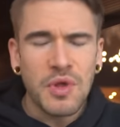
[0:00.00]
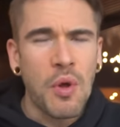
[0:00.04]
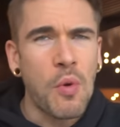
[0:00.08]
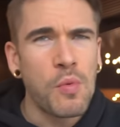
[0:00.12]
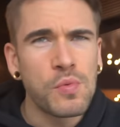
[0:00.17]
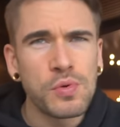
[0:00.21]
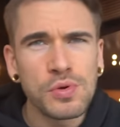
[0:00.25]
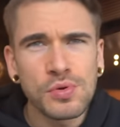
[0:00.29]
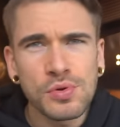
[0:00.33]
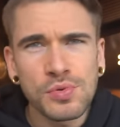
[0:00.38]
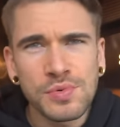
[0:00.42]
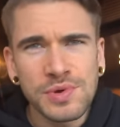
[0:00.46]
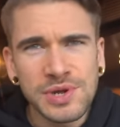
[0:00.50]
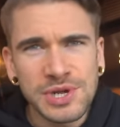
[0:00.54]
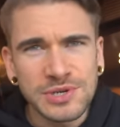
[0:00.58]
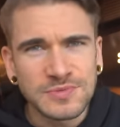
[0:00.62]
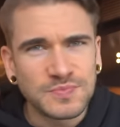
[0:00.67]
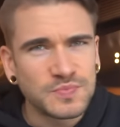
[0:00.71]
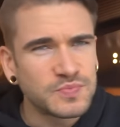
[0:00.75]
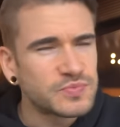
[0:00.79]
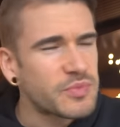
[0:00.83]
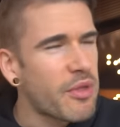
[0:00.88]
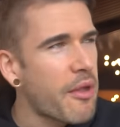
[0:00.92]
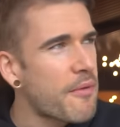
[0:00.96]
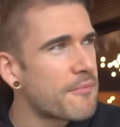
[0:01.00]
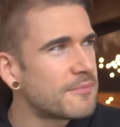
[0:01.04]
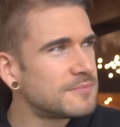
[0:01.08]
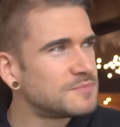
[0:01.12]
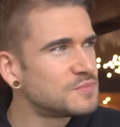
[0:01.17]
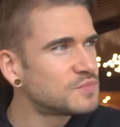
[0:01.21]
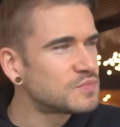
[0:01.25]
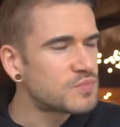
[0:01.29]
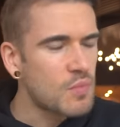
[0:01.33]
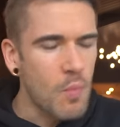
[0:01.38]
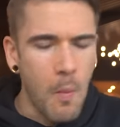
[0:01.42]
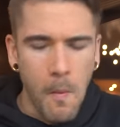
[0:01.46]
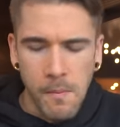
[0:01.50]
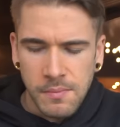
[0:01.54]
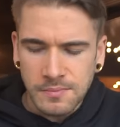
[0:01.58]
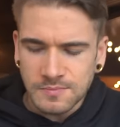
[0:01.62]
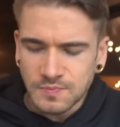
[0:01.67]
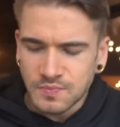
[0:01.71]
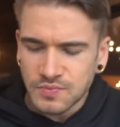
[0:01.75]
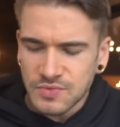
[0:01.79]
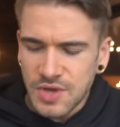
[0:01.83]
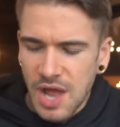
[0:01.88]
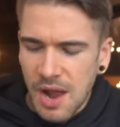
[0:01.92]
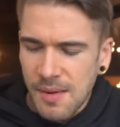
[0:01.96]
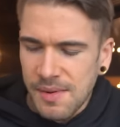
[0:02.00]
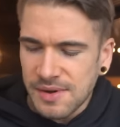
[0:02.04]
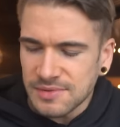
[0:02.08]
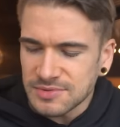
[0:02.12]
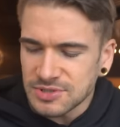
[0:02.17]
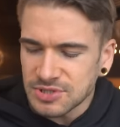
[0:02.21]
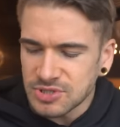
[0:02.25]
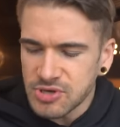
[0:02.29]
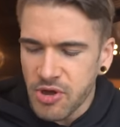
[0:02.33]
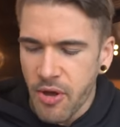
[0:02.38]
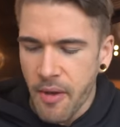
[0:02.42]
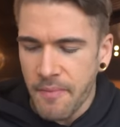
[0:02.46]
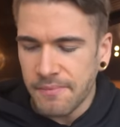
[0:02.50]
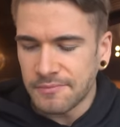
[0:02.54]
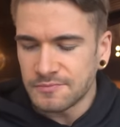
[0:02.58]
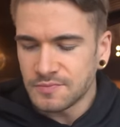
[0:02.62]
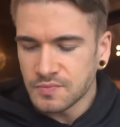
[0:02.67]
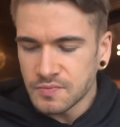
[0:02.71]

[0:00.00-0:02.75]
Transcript: Woo-wee! Damn, it was good.